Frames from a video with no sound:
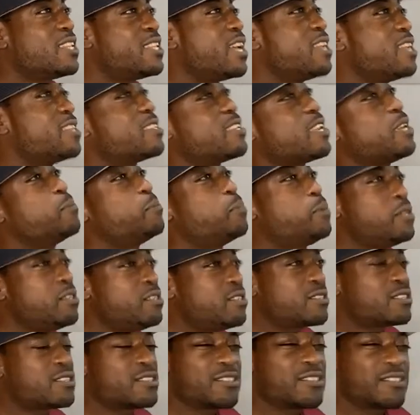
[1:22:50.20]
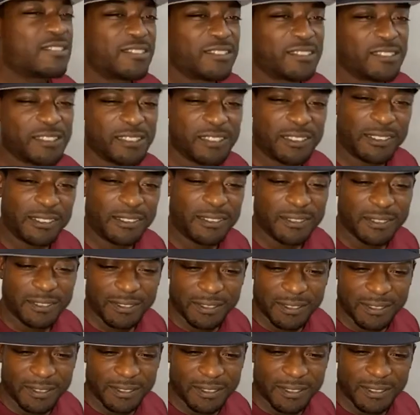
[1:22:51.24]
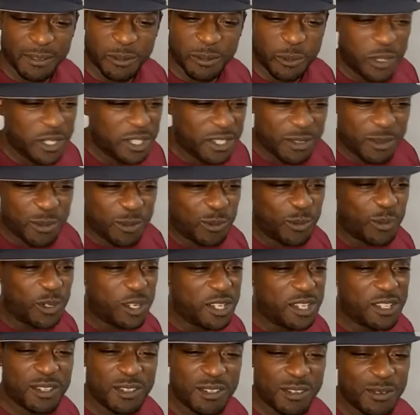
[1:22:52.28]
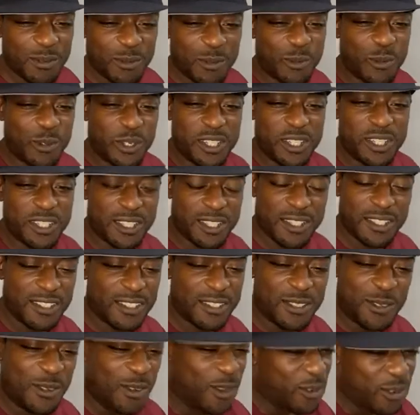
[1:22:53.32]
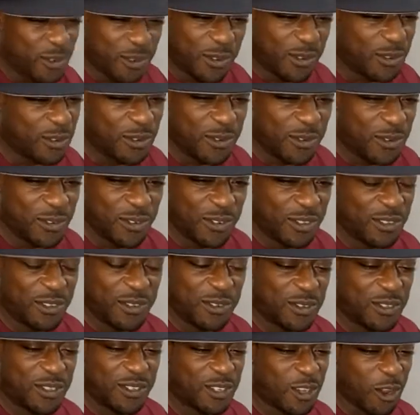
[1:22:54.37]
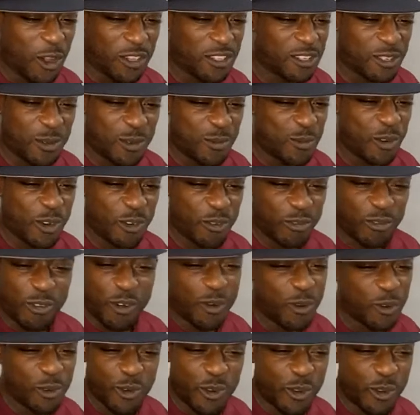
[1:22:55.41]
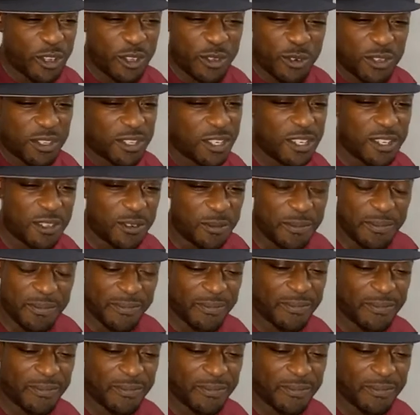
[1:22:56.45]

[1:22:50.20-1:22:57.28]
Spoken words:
they say peace when you know you talk to them on the phone or you see them.